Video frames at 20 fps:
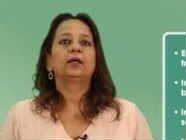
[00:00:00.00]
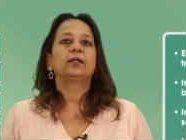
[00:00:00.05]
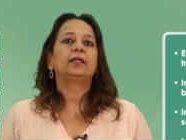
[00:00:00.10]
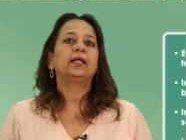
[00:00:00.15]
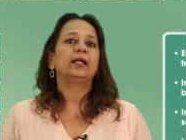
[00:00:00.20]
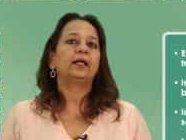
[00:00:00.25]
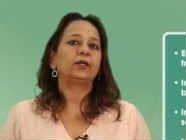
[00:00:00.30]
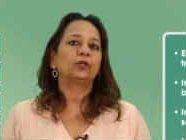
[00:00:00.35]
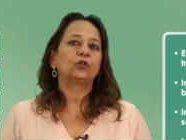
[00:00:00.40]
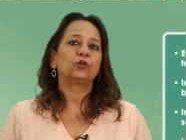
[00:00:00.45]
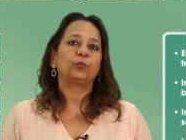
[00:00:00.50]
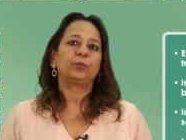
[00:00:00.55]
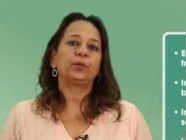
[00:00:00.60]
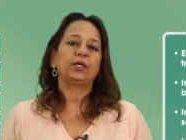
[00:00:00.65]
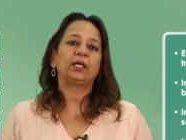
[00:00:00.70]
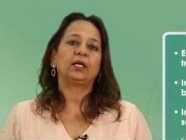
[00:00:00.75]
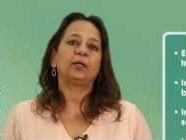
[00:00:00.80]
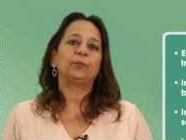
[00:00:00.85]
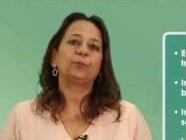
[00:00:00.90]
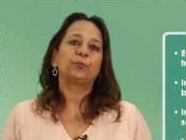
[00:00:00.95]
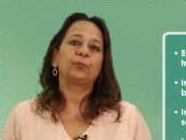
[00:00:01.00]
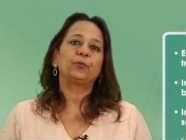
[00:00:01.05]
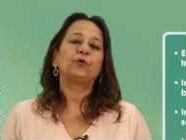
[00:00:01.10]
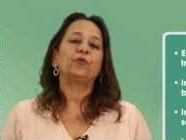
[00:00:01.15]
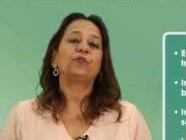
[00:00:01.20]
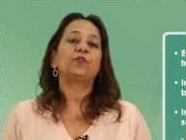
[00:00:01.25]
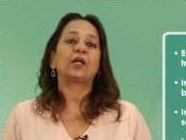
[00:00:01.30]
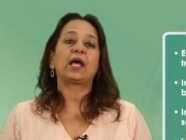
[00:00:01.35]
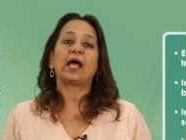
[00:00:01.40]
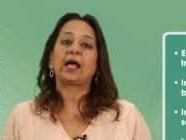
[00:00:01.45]
then it could be
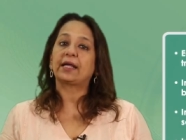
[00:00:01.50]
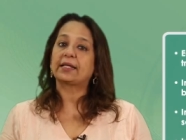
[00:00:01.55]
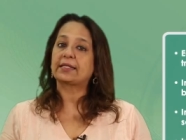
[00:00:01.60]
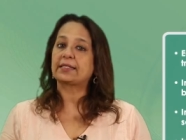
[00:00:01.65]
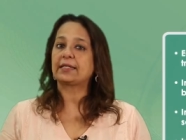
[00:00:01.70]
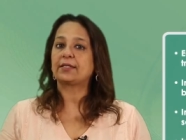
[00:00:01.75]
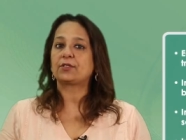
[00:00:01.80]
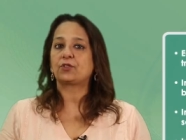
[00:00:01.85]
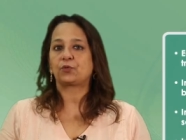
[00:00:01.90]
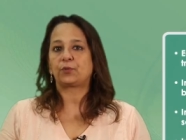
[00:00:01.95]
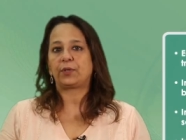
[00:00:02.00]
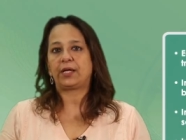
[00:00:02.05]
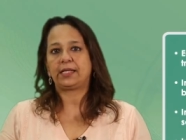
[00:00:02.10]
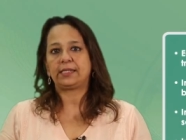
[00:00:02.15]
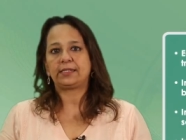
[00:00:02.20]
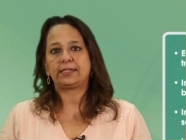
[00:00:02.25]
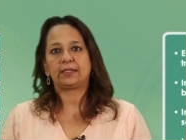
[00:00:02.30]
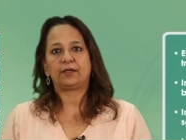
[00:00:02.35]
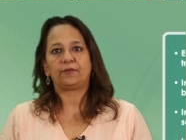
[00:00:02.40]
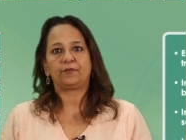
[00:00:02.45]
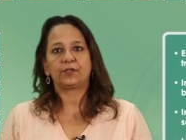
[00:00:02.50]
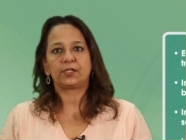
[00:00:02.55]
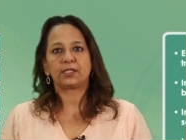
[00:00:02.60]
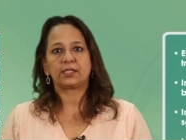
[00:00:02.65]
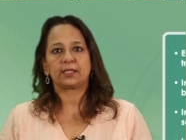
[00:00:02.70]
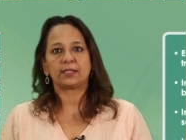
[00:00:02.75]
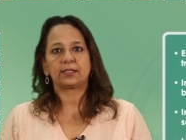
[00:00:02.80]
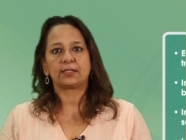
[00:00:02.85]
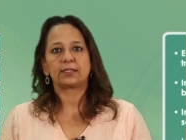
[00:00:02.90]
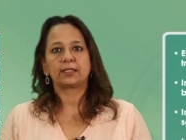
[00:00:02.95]
improved access to health
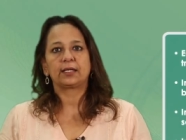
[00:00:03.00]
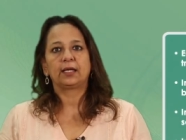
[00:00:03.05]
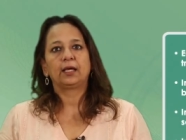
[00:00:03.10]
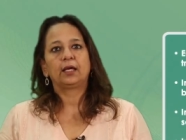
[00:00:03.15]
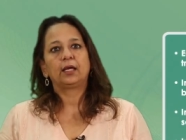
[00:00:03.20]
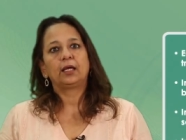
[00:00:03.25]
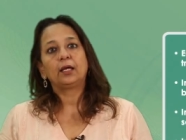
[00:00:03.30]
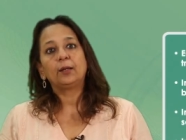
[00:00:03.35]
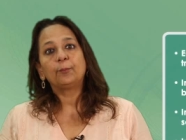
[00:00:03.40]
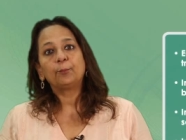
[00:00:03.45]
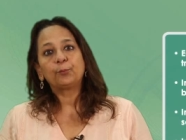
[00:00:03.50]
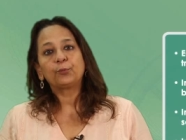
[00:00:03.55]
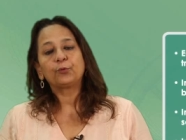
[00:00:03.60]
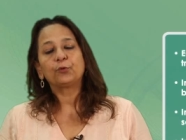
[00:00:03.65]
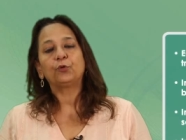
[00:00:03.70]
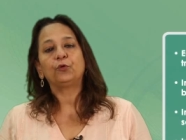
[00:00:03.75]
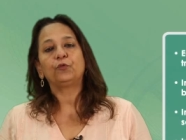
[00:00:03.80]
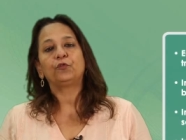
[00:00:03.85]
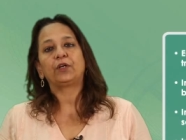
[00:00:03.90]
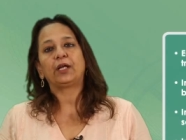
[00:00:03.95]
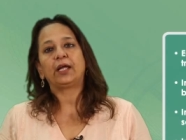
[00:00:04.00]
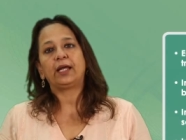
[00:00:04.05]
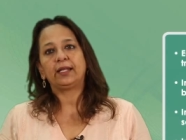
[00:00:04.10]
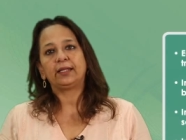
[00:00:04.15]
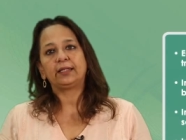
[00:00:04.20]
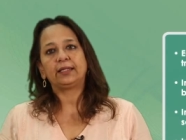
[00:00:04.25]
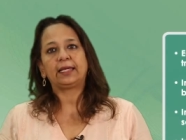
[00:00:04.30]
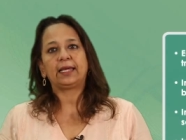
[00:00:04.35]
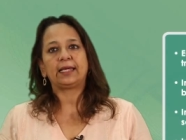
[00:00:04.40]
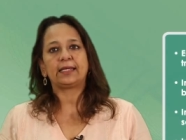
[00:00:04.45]
services, improved
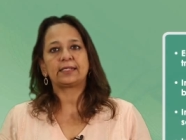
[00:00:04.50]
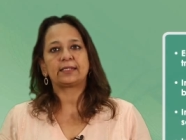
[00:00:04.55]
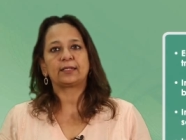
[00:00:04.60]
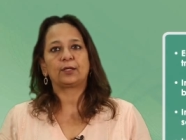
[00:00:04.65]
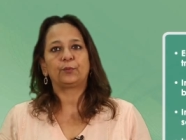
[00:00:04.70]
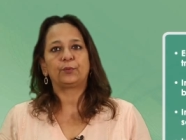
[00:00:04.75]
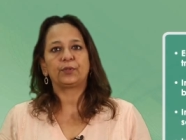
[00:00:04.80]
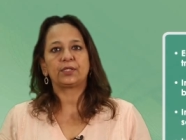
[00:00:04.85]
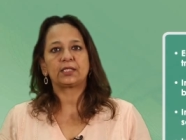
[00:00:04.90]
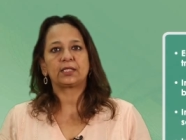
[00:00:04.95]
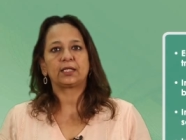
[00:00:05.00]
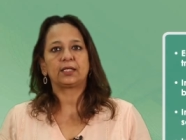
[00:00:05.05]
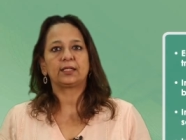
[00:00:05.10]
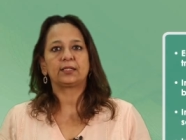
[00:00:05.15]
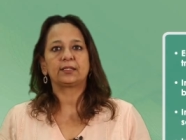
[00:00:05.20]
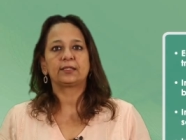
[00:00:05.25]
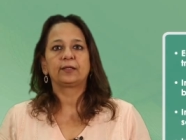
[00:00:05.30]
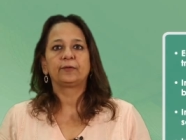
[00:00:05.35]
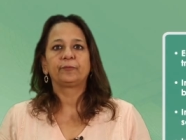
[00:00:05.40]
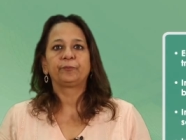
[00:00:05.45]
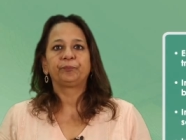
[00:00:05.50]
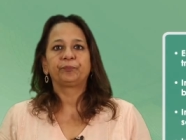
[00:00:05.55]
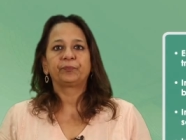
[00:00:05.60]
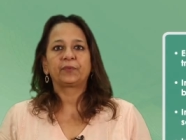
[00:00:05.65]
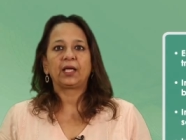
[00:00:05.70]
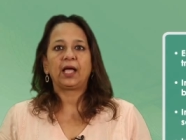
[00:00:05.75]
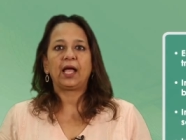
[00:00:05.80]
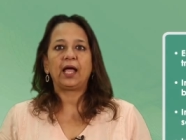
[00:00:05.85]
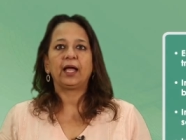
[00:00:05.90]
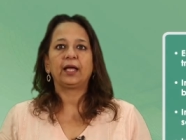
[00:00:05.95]
healthcare services,
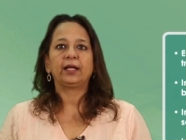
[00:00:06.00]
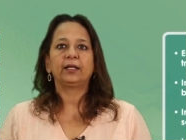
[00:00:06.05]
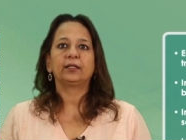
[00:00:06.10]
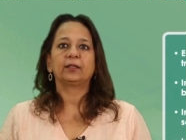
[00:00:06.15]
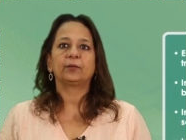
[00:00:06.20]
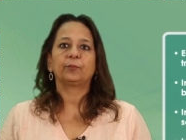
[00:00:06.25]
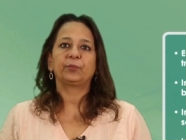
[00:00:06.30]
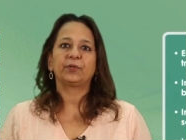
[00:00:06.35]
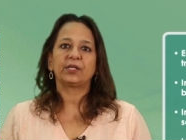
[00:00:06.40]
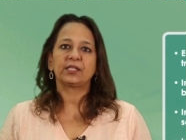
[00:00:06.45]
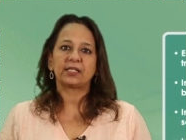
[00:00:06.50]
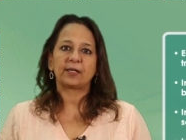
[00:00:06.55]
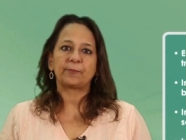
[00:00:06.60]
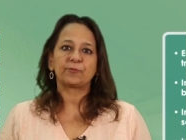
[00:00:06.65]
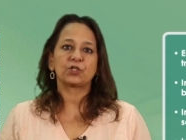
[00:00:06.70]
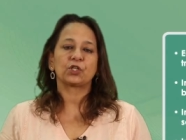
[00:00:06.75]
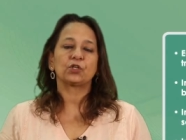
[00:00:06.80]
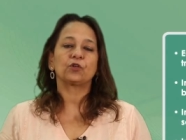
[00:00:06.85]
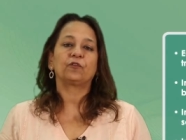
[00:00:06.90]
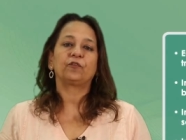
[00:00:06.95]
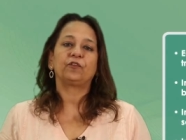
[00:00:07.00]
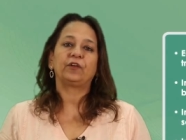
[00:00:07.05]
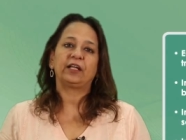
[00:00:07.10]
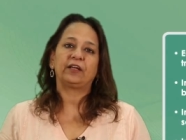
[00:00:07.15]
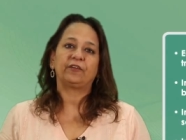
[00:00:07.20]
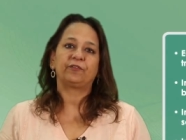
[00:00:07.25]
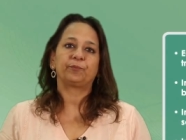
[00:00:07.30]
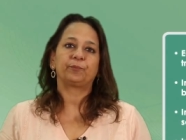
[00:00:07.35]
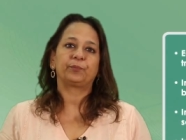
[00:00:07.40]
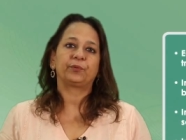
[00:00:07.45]
and perception of
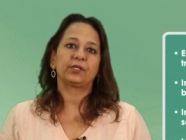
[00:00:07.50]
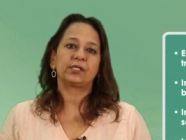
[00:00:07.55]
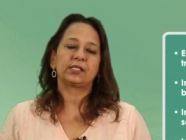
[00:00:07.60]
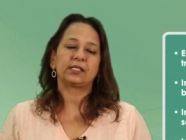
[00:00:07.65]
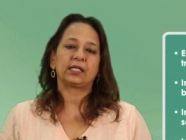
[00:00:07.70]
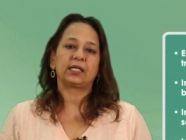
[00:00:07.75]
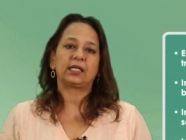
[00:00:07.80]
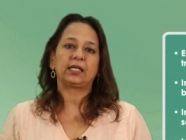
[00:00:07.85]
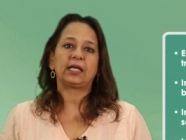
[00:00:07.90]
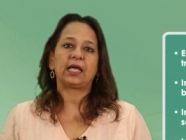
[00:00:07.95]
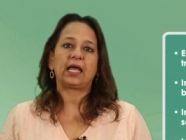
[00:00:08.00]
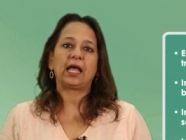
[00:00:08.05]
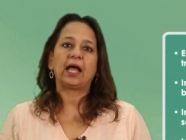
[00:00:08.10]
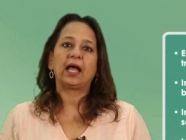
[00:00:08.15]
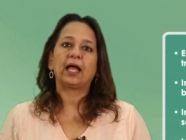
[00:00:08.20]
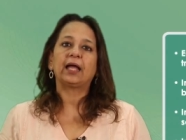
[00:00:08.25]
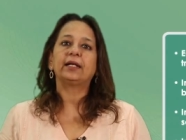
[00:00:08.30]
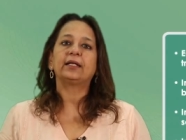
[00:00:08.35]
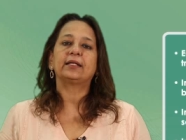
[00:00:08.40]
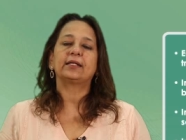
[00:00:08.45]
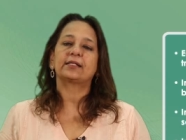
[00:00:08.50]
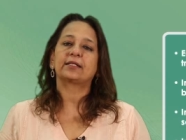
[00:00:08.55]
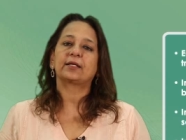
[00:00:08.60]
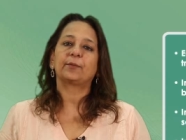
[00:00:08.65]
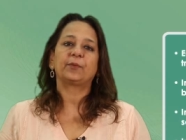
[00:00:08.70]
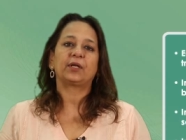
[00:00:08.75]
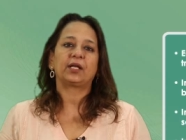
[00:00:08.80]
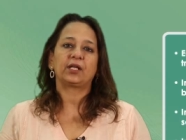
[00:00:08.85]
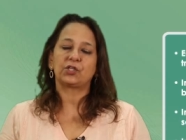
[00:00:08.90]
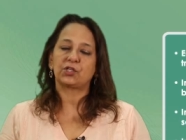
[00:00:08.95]
leprosy and
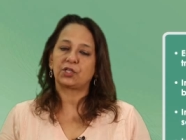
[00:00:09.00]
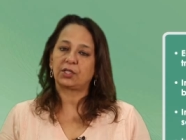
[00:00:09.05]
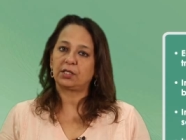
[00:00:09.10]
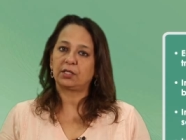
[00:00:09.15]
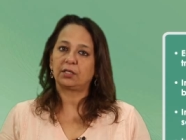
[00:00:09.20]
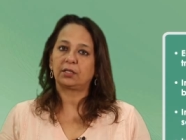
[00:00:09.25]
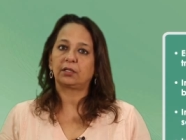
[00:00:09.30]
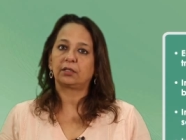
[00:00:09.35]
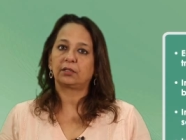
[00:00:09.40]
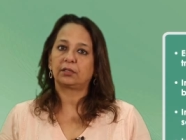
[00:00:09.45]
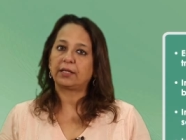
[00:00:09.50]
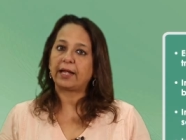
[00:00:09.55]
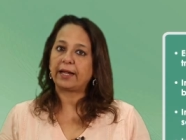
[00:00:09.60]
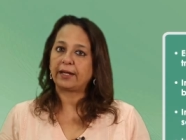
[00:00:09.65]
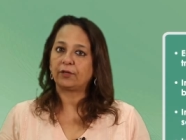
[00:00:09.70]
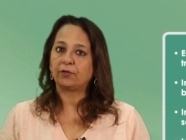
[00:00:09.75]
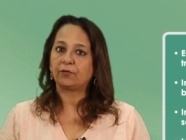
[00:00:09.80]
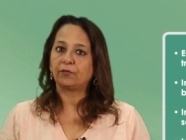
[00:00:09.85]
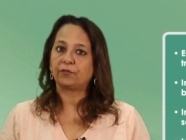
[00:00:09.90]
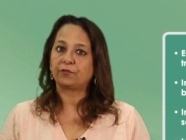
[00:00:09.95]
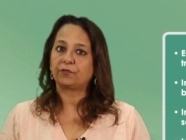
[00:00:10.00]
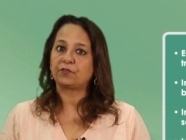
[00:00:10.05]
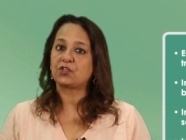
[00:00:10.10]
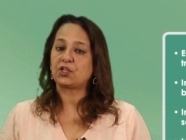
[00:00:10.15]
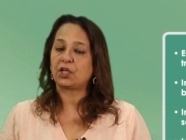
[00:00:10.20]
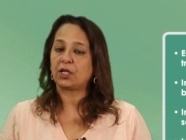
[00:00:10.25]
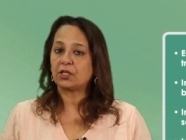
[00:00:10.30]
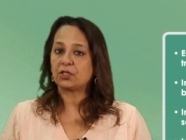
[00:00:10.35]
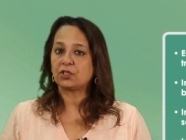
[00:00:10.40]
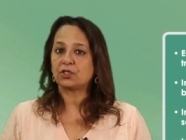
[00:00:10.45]
discrimination kind of
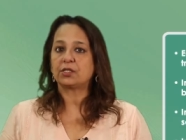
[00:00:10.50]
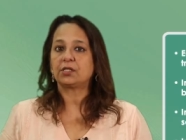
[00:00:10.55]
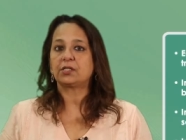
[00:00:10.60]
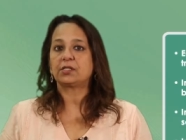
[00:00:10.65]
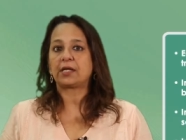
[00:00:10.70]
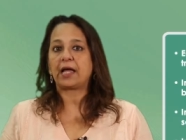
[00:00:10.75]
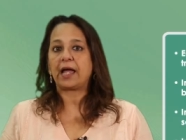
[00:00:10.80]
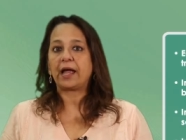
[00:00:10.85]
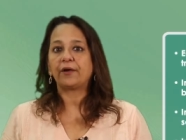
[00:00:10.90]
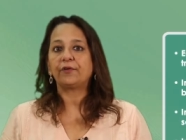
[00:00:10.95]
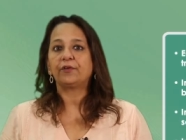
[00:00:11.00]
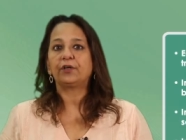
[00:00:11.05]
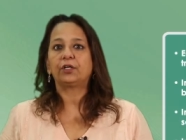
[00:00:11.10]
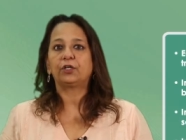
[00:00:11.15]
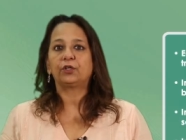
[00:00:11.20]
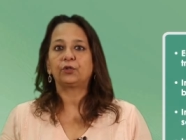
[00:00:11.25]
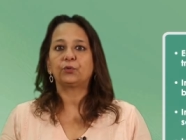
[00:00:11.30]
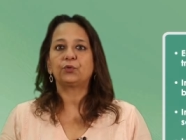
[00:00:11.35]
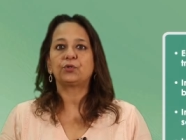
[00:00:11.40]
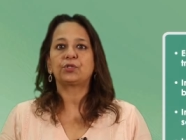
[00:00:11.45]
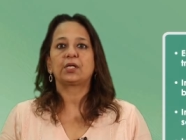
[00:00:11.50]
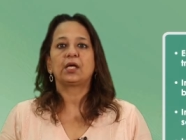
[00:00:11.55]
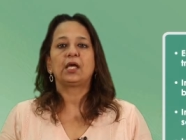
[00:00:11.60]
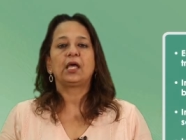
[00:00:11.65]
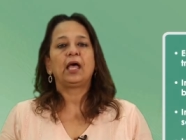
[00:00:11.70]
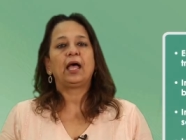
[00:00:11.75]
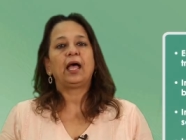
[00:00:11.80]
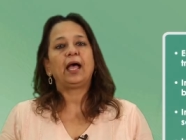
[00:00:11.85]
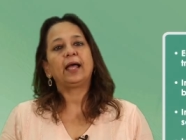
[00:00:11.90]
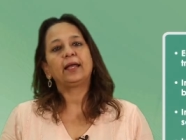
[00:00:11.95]
changes and reduce,
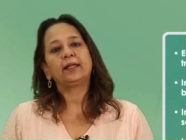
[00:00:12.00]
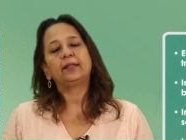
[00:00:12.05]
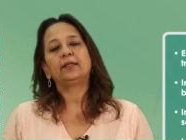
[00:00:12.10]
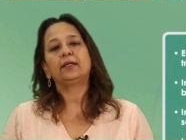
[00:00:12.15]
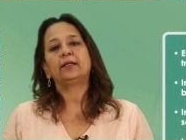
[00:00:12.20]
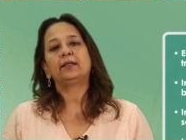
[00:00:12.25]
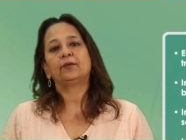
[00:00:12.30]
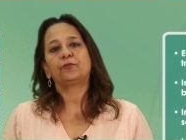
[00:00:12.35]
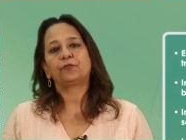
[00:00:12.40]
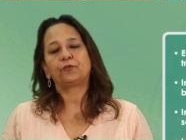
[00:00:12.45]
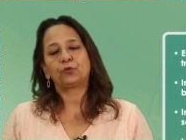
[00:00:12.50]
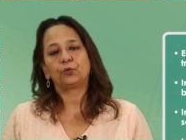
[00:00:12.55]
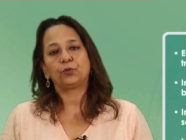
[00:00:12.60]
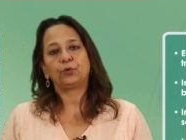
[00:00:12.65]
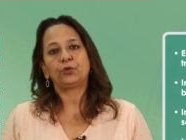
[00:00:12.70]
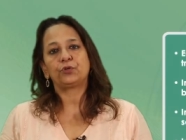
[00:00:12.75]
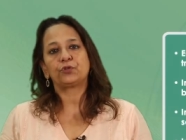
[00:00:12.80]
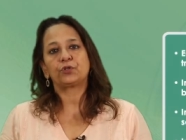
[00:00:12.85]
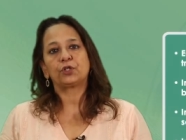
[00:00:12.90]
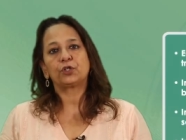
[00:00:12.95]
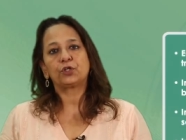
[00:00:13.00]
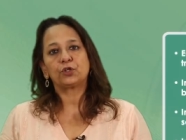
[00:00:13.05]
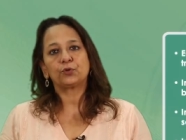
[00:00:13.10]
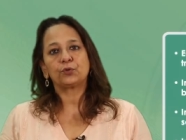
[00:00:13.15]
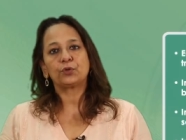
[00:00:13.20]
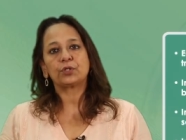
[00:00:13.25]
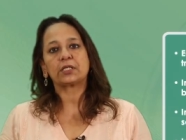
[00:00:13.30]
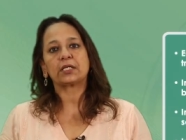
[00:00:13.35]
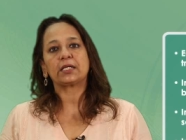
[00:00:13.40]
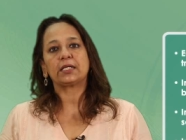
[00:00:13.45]
and there's of course
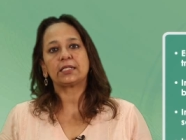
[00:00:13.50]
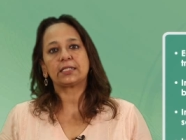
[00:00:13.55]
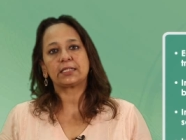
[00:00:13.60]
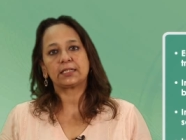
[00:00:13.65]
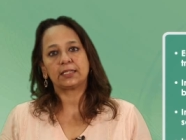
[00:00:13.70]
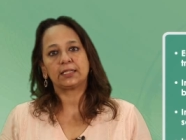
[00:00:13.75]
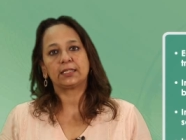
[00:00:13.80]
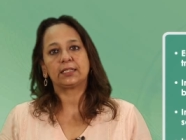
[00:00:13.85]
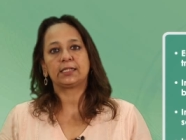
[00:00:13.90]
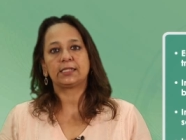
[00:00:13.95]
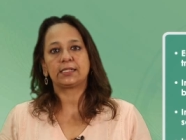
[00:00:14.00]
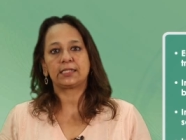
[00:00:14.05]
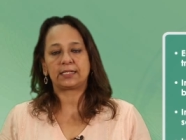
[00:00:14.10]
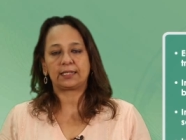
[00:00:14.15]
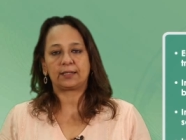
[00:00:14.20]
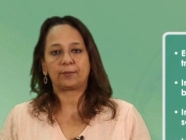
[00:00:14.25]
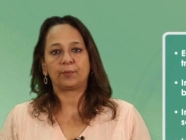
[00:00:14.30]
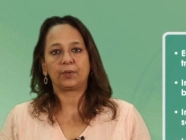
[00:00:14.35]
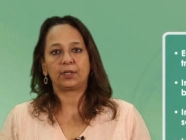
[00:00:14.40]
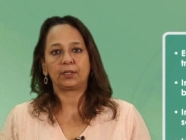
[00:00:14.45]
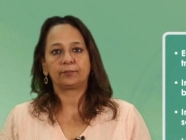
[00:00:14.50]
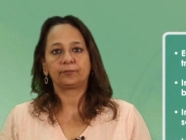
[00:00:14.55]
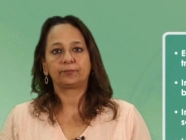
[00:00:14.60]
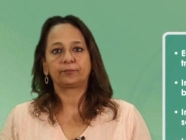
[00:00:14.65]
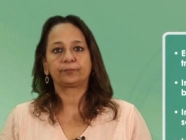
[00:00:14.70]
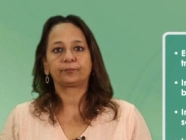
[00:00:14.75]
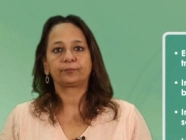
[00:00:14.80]
reduced internal stigma.